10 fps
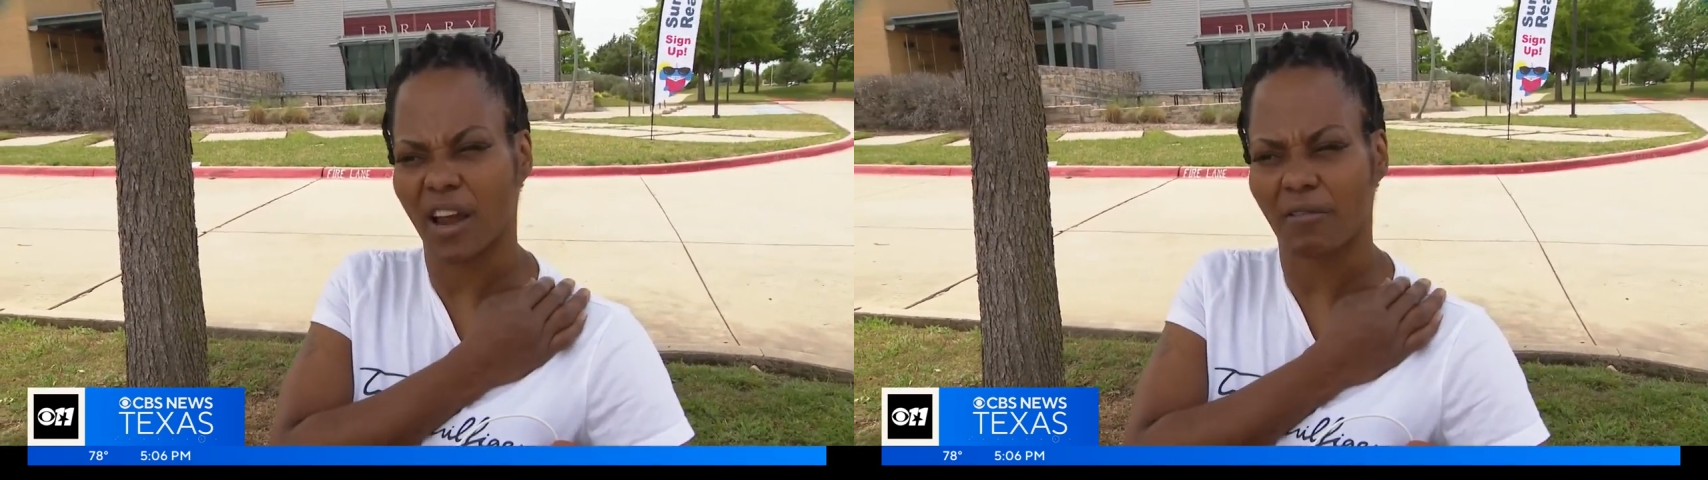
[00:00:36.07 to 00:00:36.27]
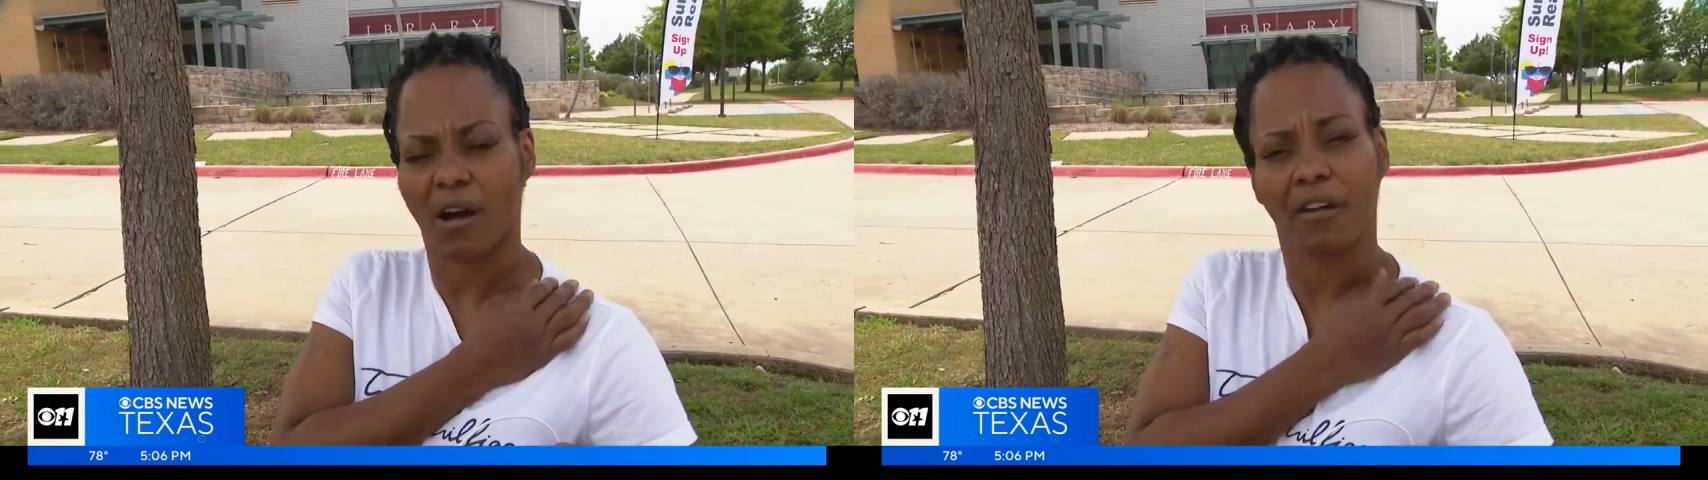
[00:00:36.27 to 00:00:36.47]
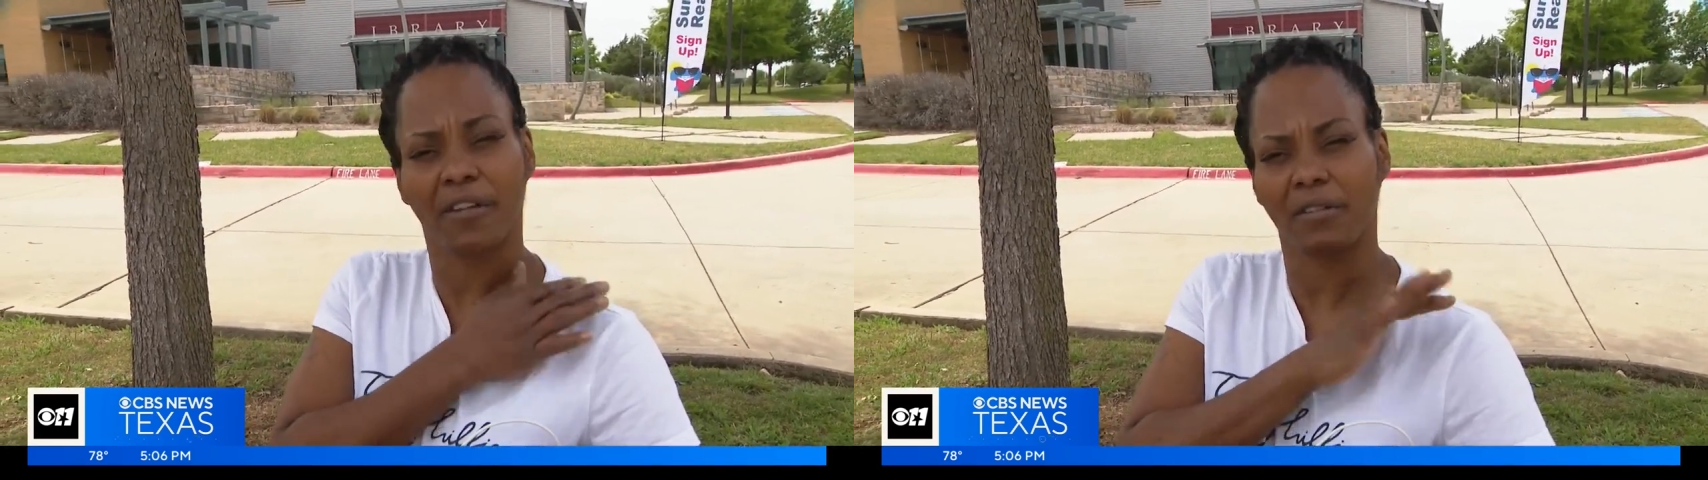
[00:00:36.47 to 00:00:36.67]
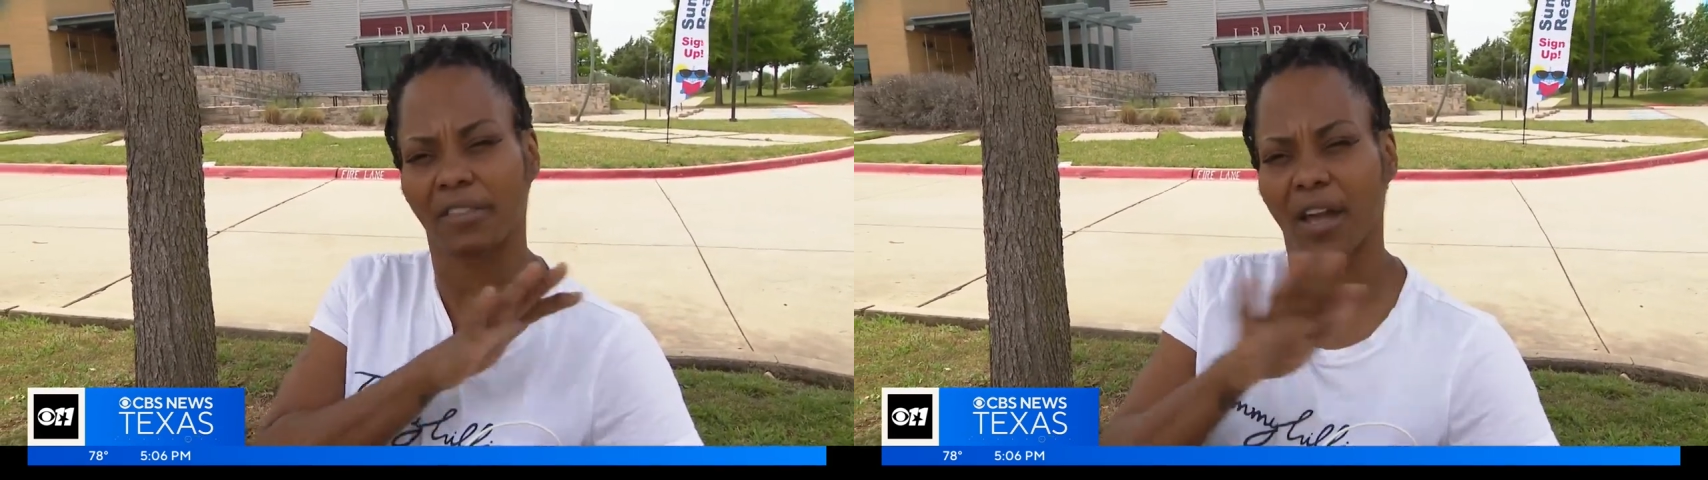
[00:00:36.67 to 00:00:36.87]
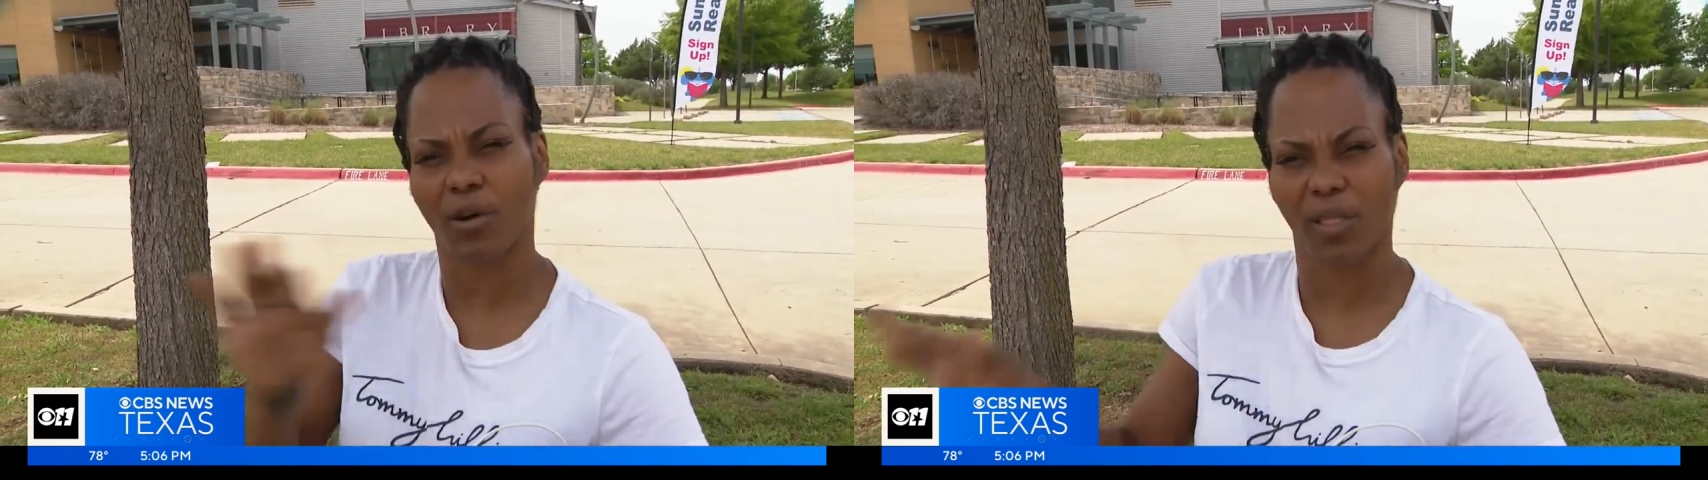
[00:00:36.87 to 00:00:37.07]

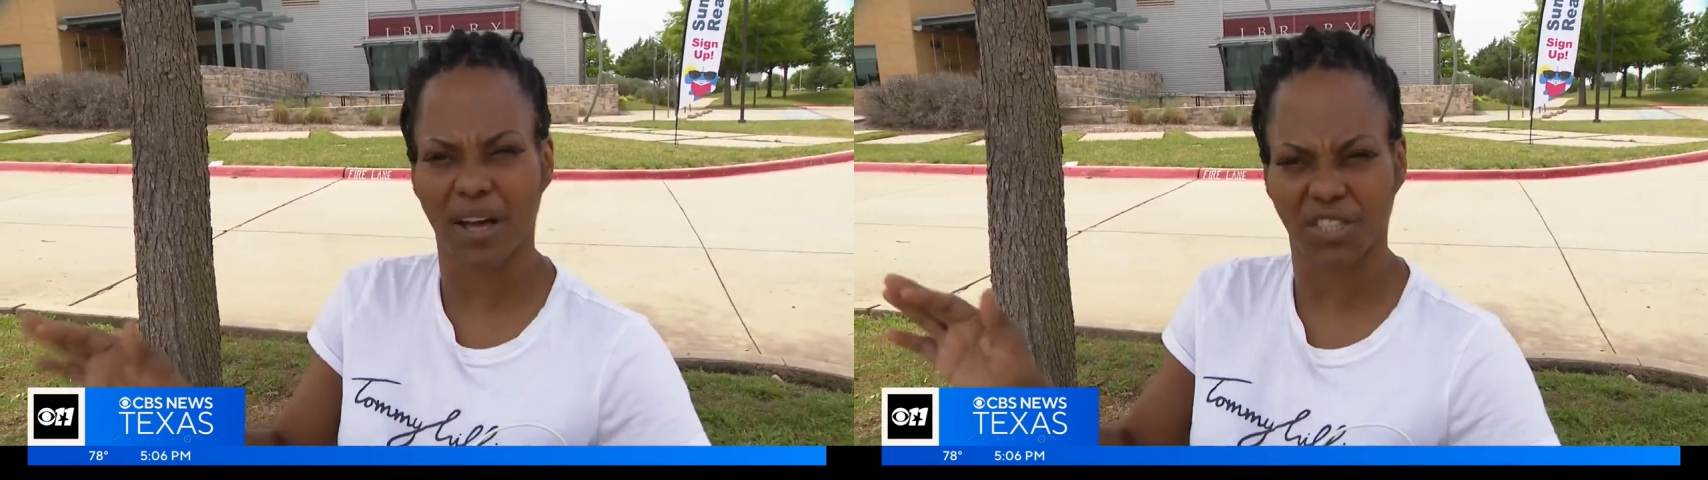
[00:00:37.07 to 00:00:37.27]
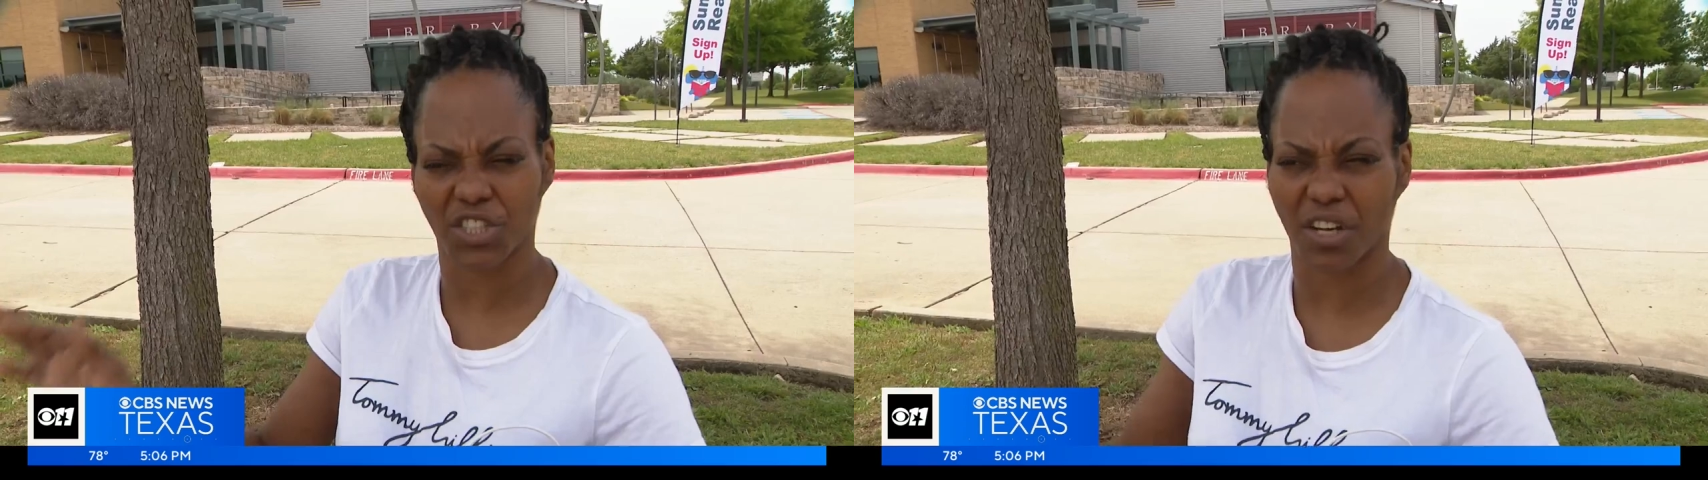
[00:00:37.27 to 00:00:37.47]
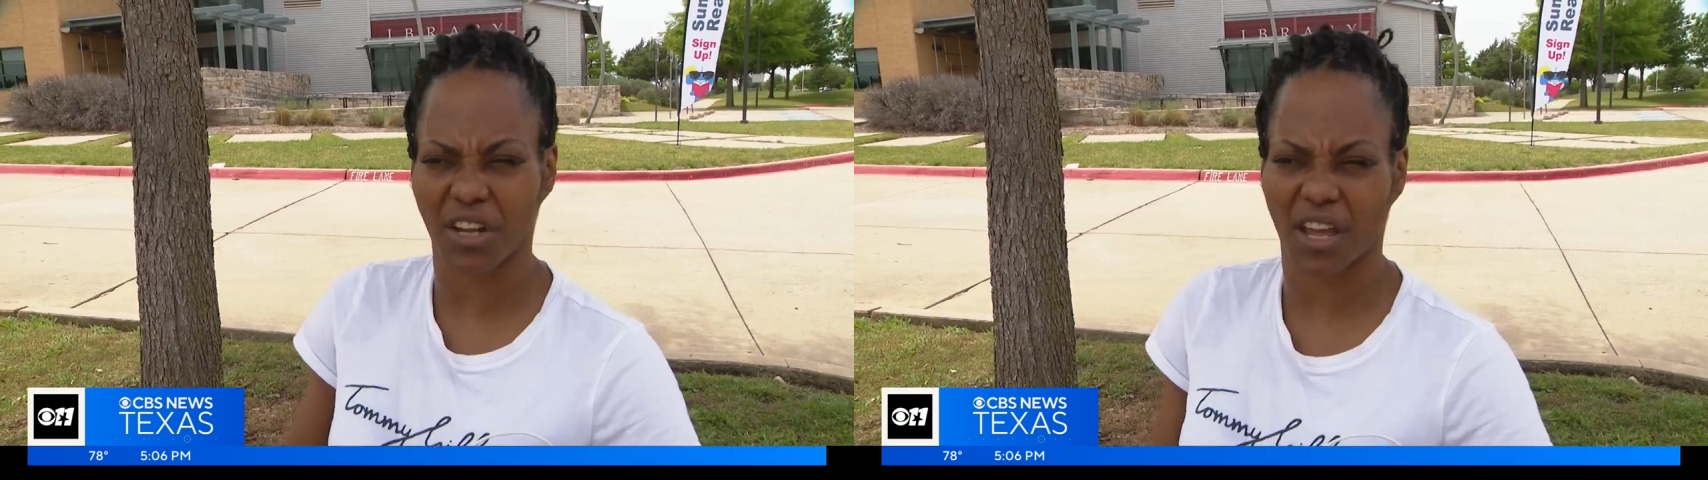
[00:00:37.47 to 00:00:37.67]
everything online shut